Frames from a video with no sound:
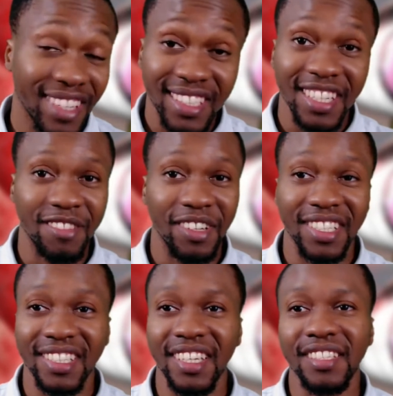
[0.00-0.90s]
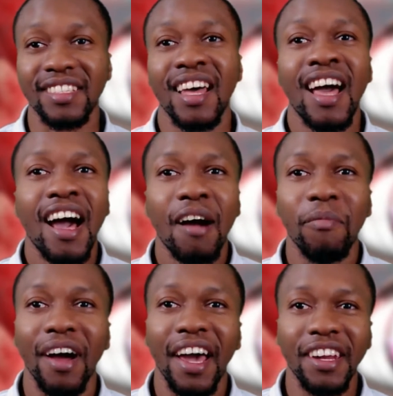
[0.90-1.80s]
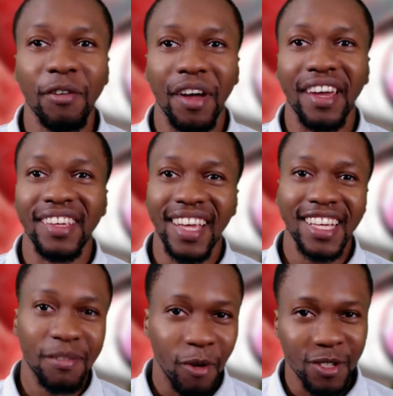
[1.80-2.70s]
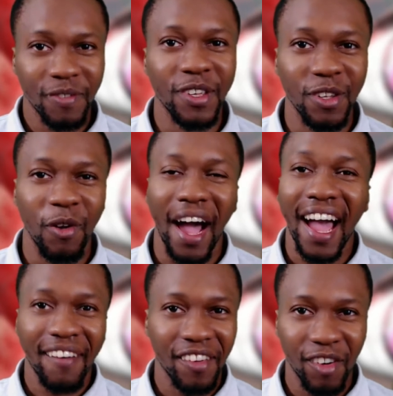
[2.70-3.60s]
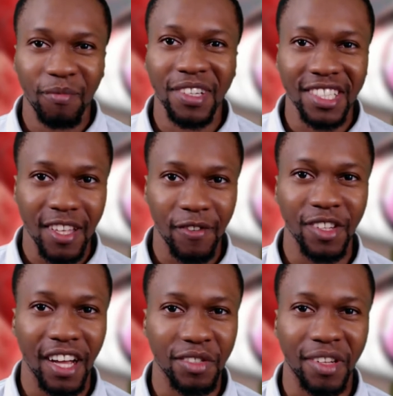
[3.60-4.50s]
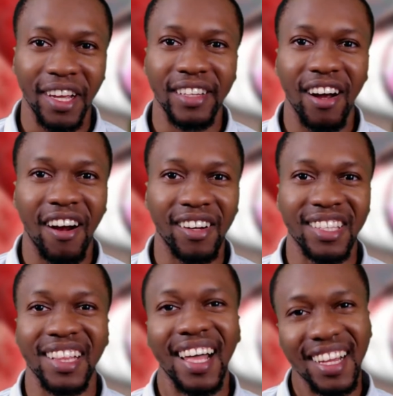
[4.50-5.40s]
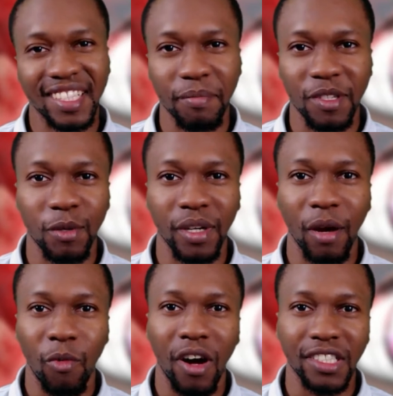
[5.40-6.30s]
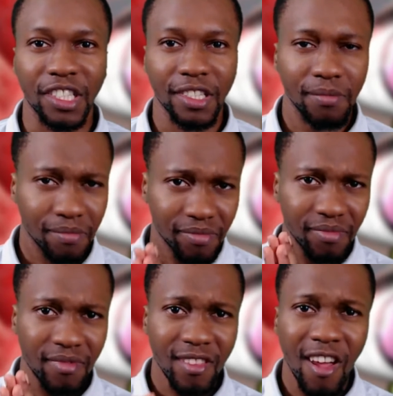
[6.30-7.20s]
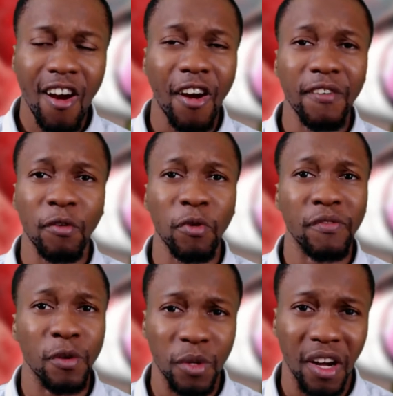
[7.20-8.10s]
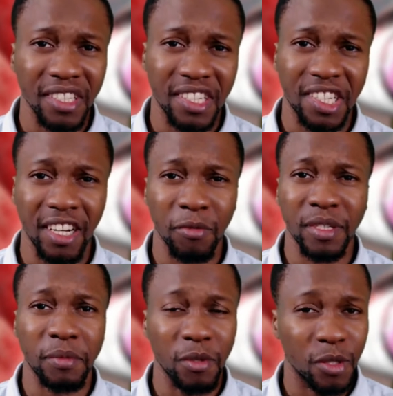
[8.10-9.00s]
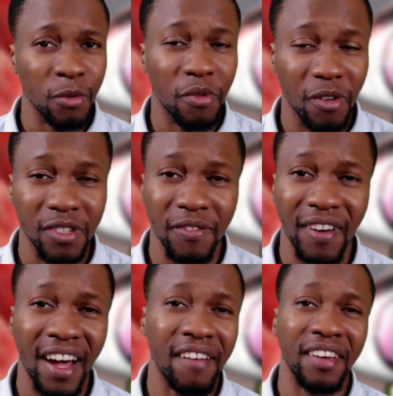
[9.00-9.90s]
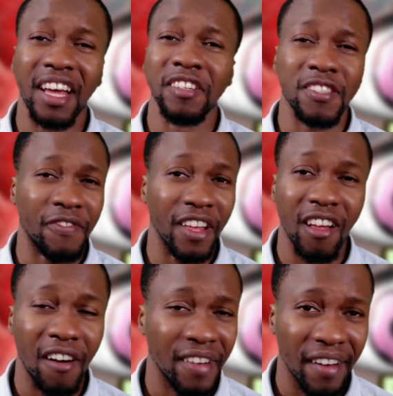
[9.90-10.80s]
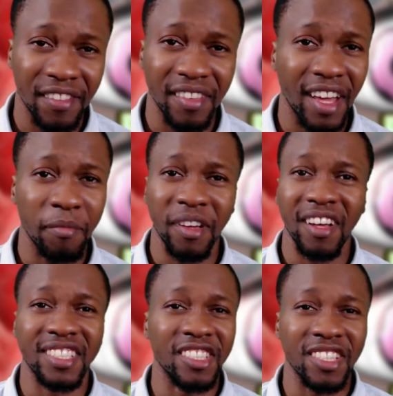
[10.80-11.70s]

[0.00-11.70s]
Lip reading: tis what it is. But anyway, yes, most of you know, I haven't completed the Funato Clan arc. The last episode I watched or even reviewed on this channel was episode 235, and I just fell off after that because